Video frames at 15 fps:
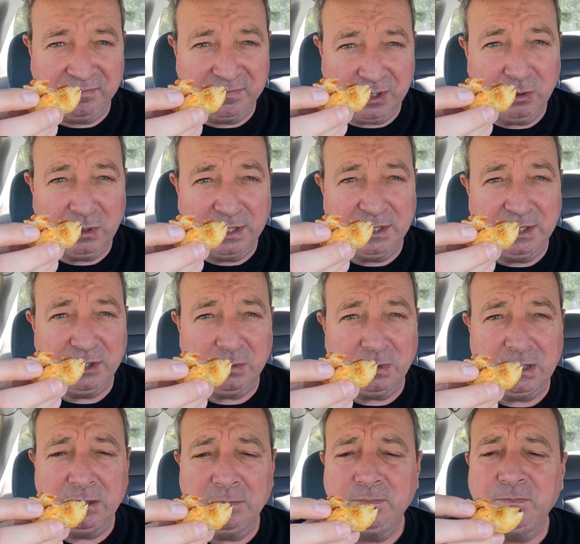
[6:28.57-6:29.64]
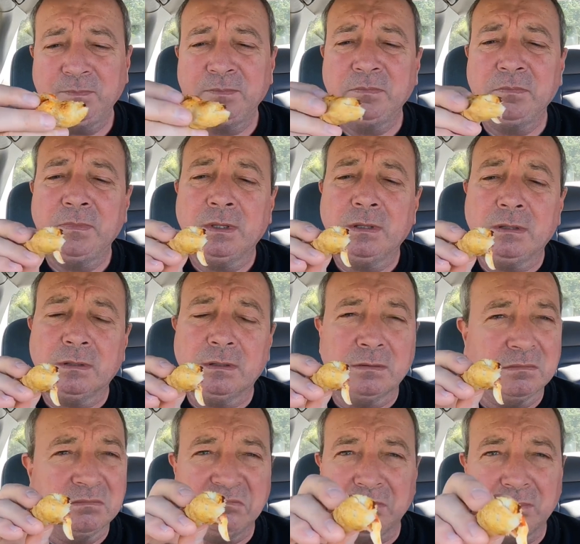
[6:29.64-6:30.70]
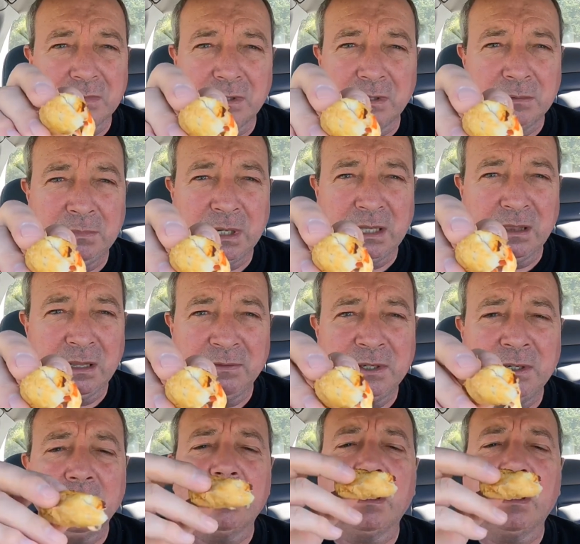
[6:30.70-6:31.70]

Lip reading: totally eats well. I'm loving it.